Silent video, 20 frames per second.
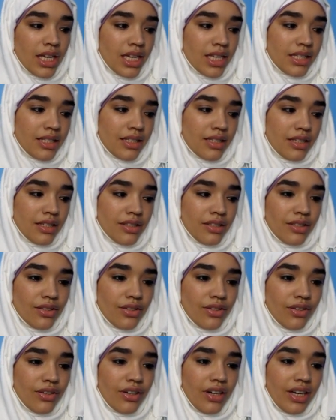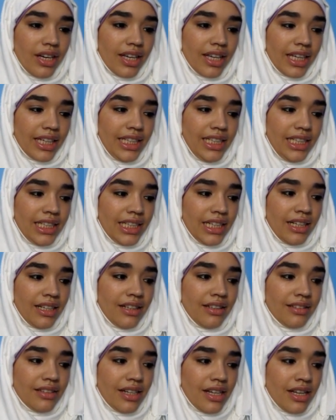Sister
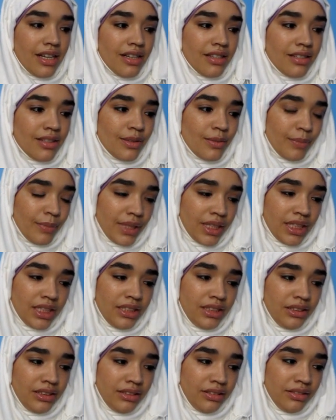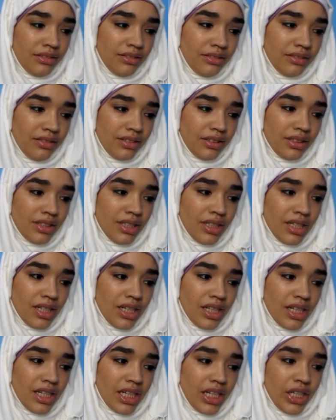Aqila asked me,
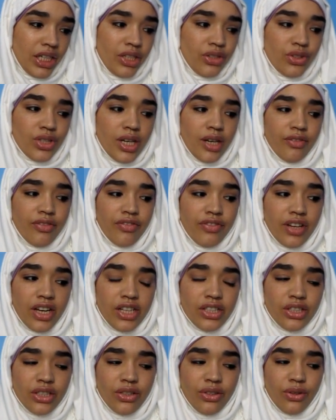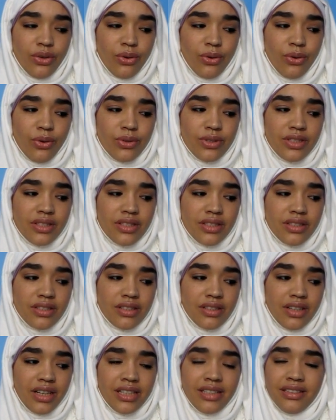hijab fashion or
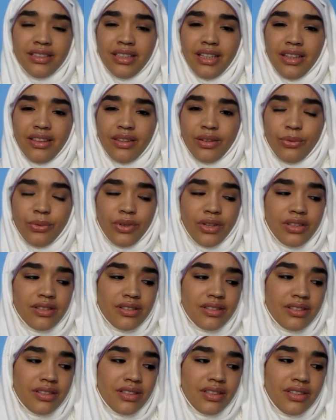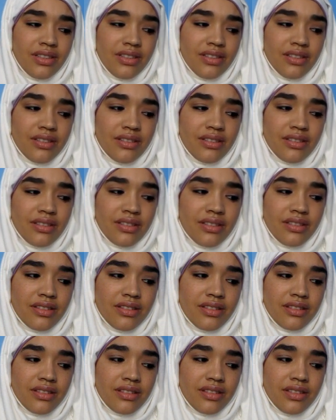I didn't get the word,
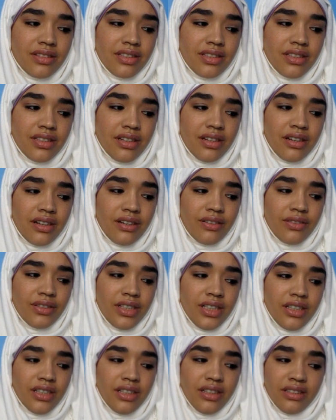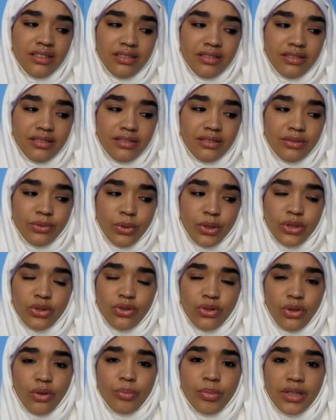siaria,
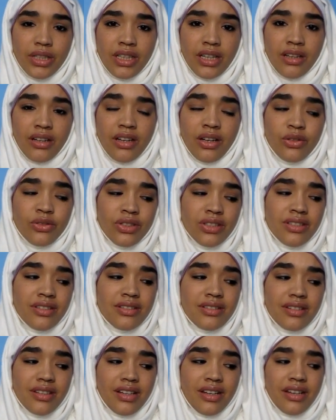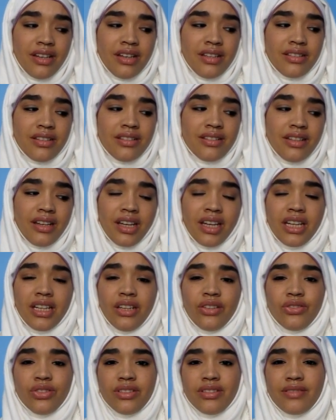what's your opinion? Now just Sister
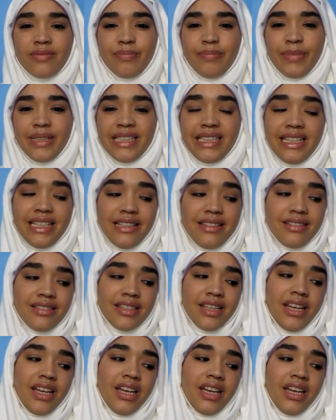Aqila, just please